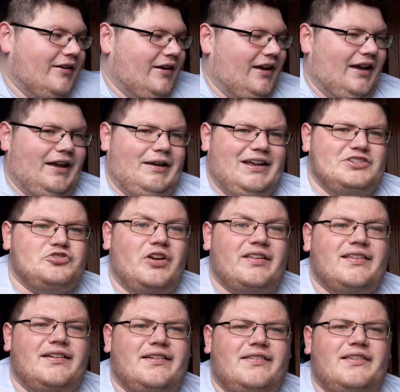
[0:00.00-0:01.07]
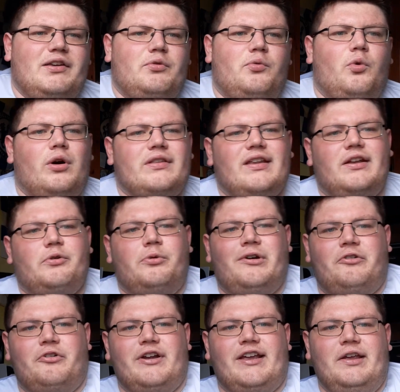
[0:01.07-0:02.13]
Interested to see what they do with
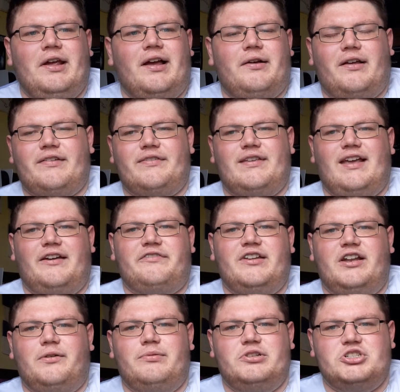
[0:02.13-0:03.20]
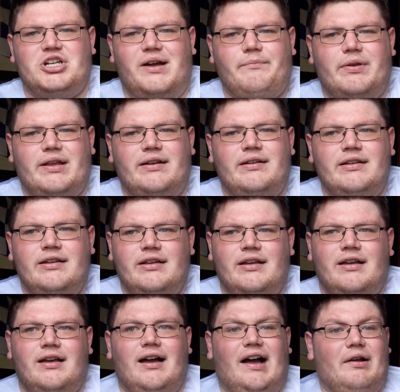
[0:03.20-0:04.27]
Ricky as the FTW champion
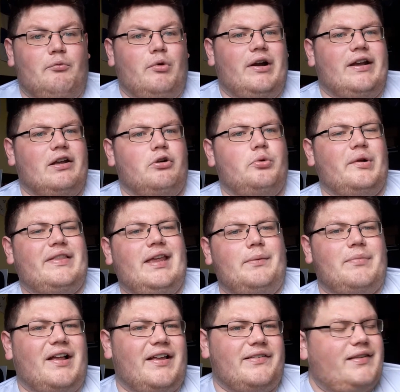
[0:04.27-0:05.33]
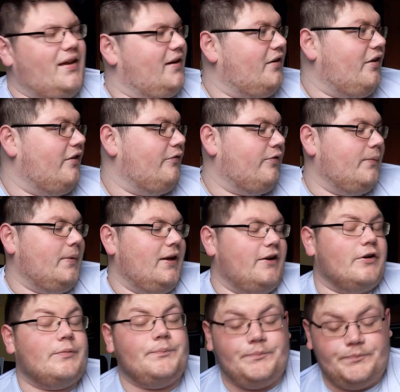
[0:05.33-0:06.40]
and where they go with Team Taz and all from here.